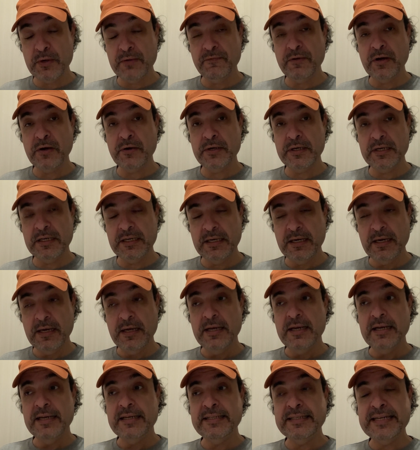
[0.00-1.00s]
very
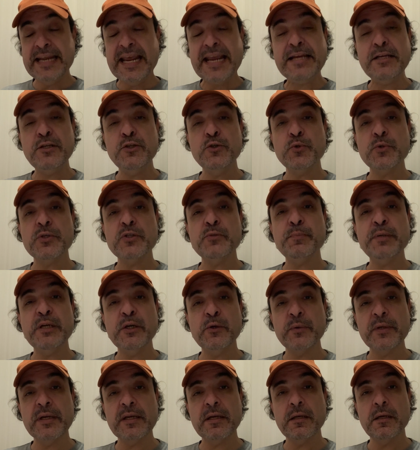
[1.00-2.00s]
dangerous
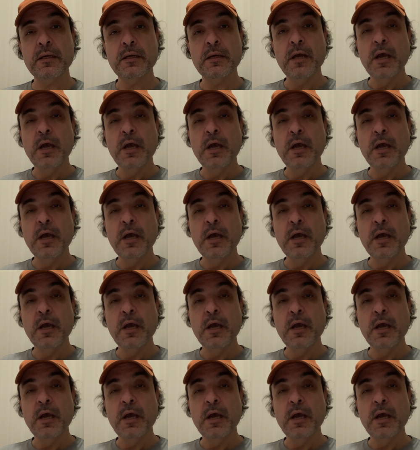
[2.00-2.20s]
period.